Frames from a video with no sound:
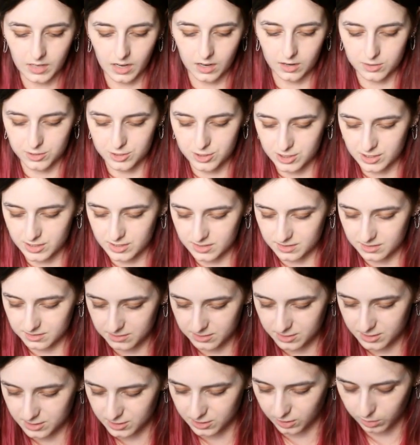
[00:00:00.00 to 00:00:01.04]
Oh, she's
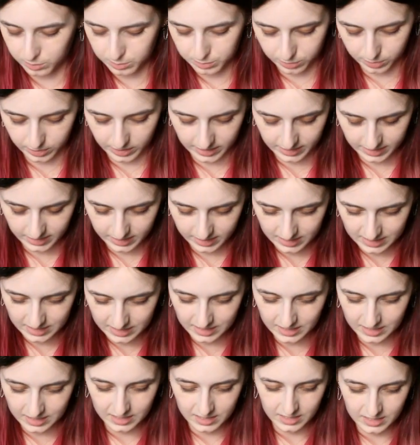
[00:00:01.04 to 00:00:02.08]
so pretty.
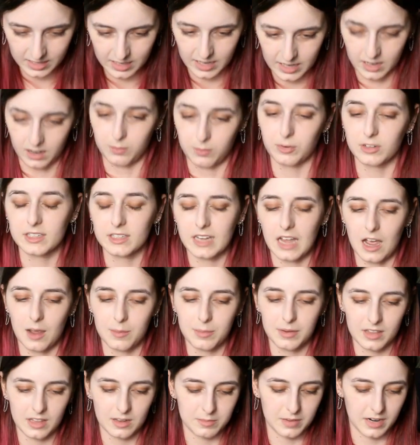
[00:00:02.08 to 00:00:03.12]
And I'm really
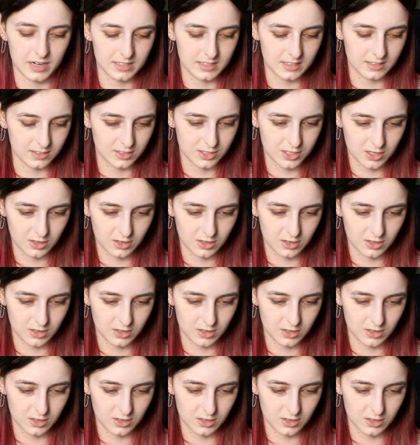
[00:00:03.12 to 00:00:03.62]
happy that mine didn't